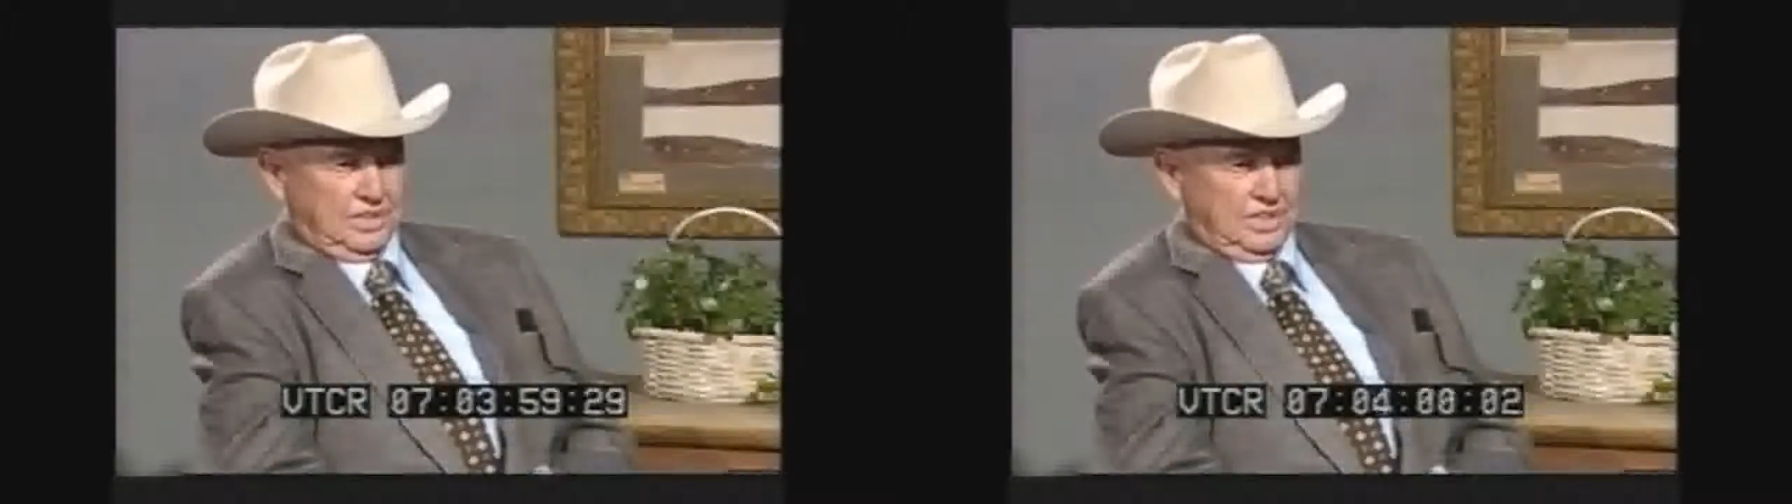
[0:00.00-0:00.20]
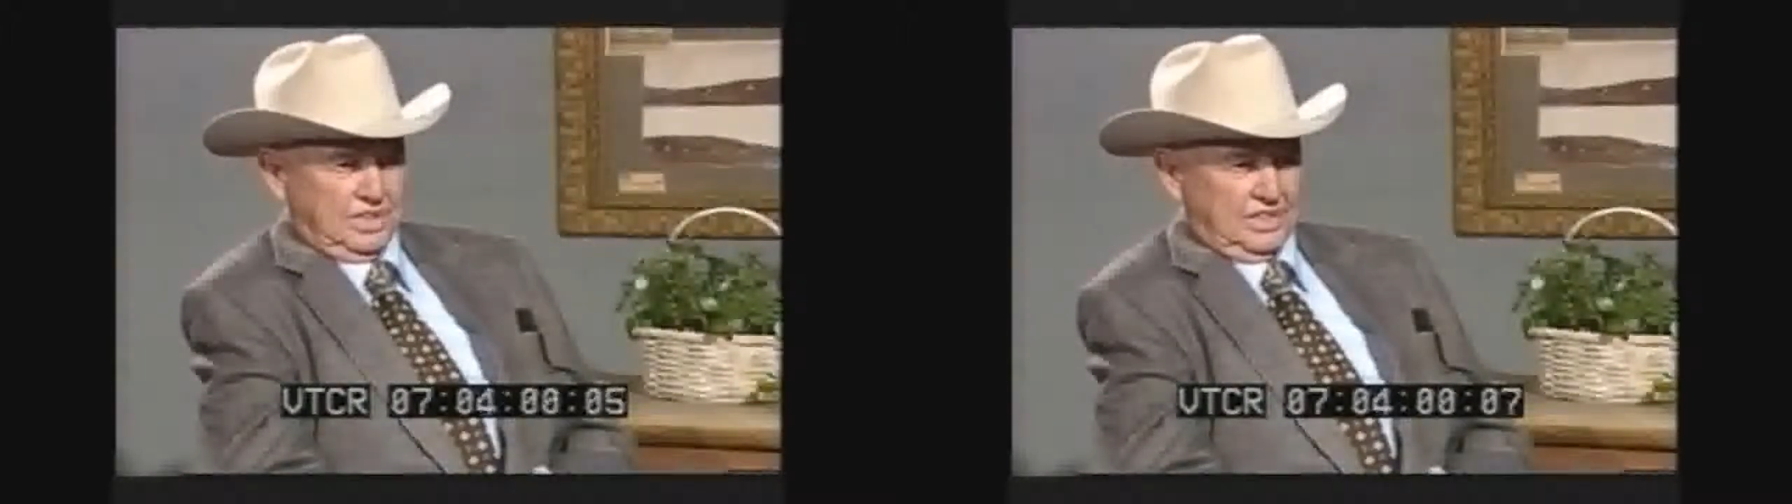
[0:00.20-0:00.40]

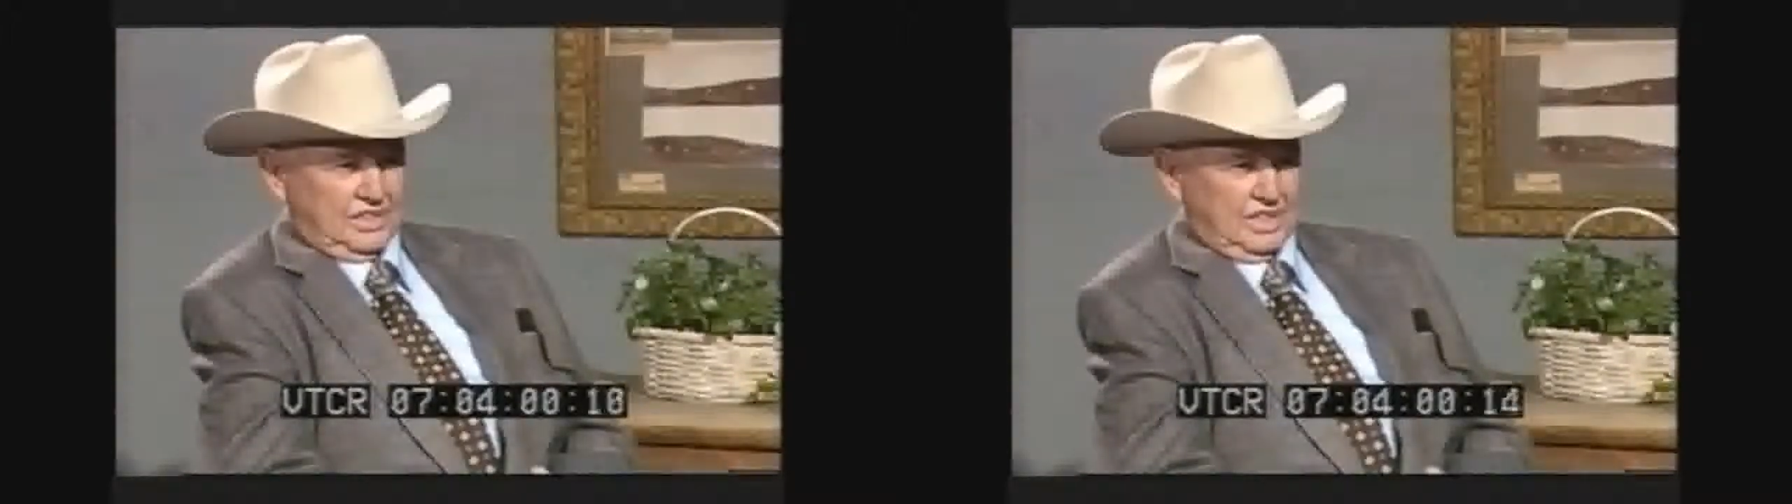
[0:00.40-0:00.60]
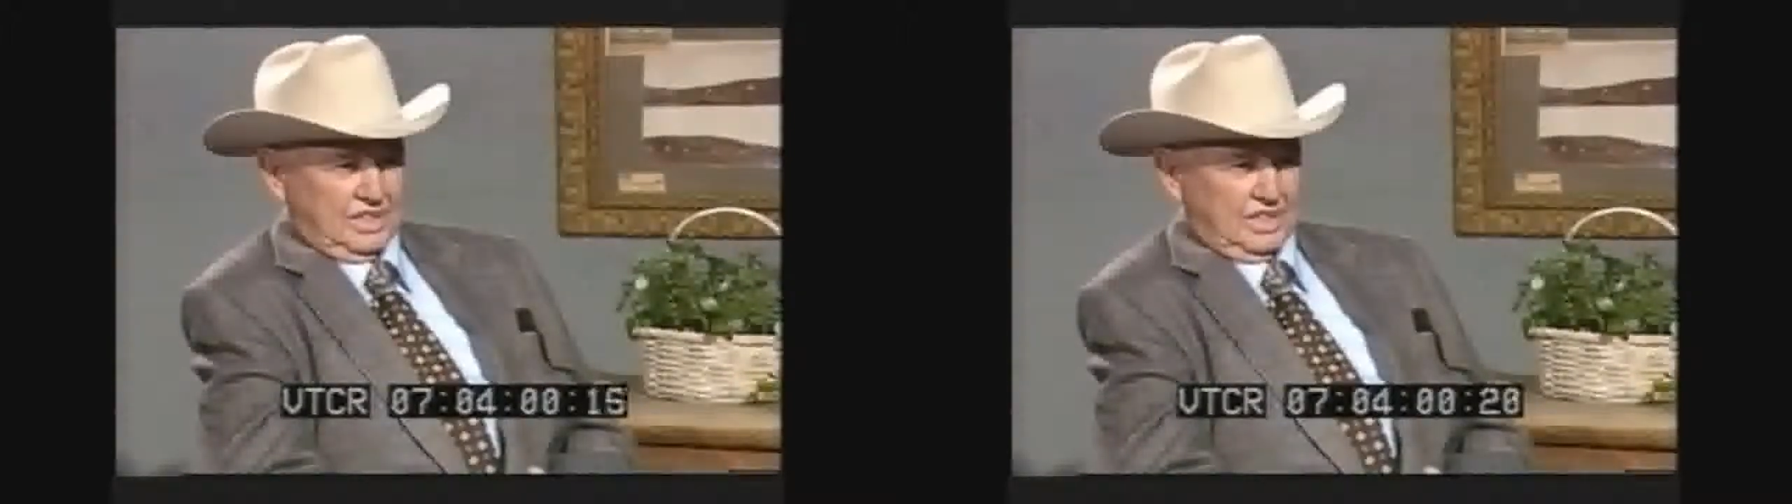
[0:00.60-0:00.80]
in
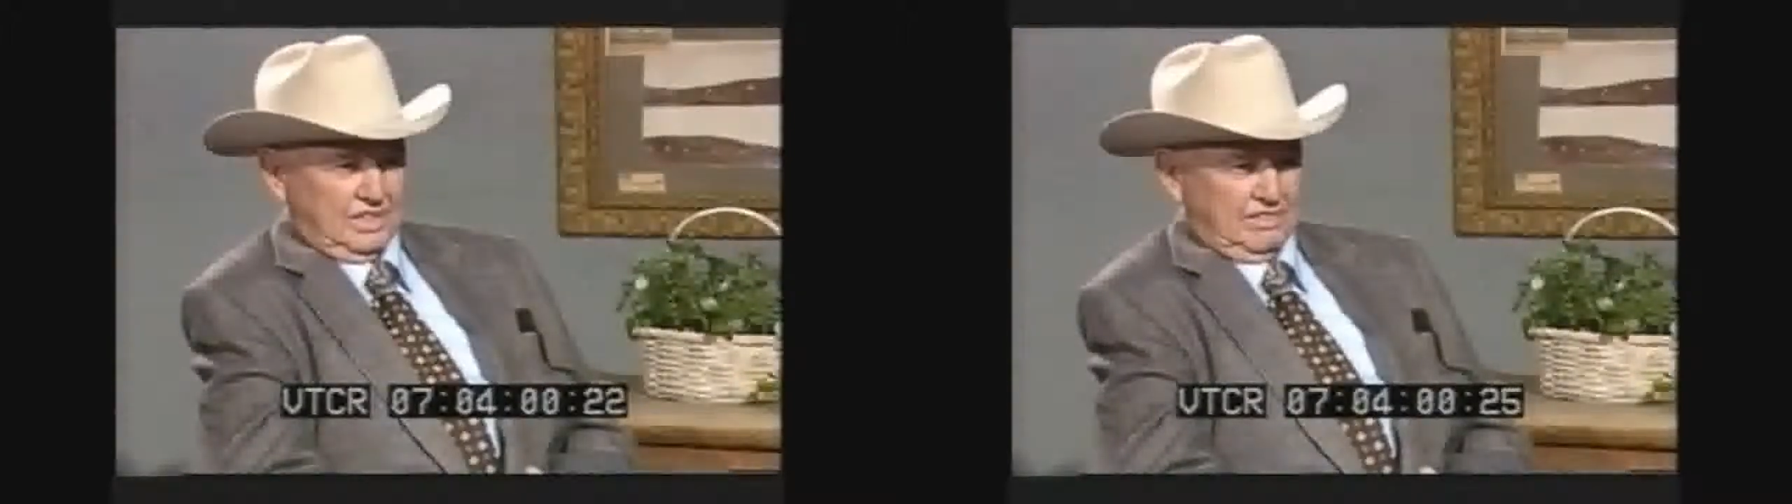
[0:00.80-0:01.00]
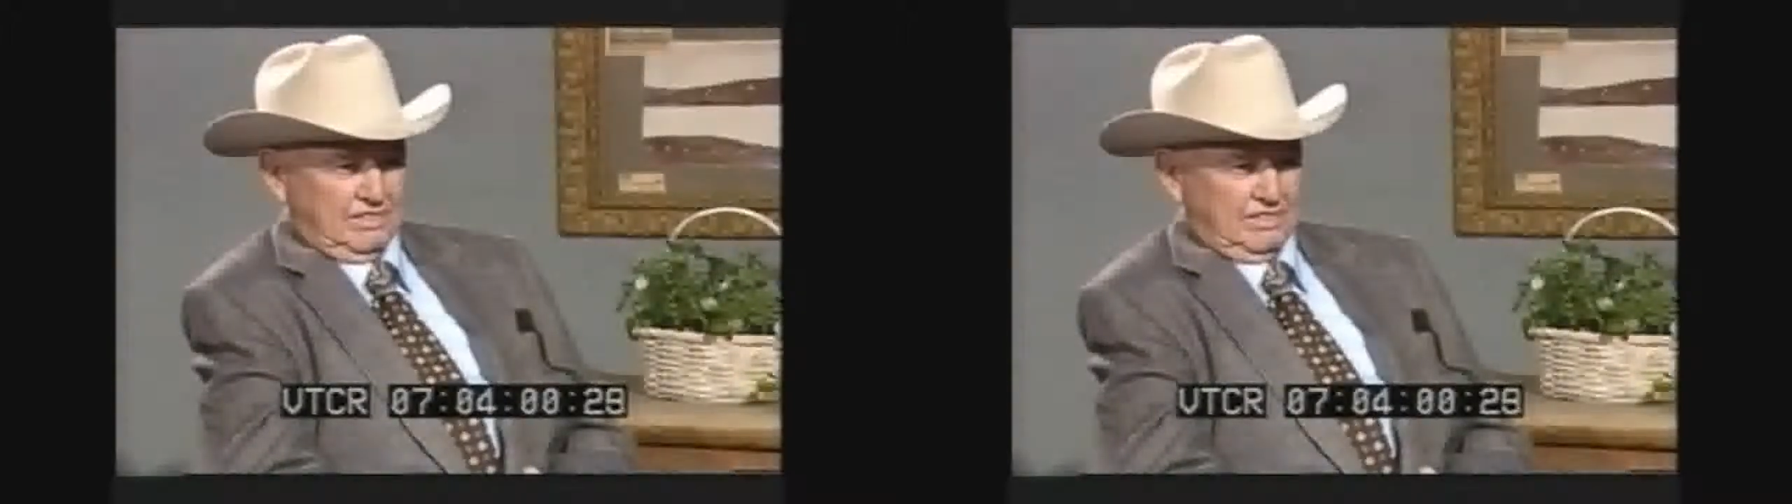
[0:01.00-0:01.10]
Tennessee,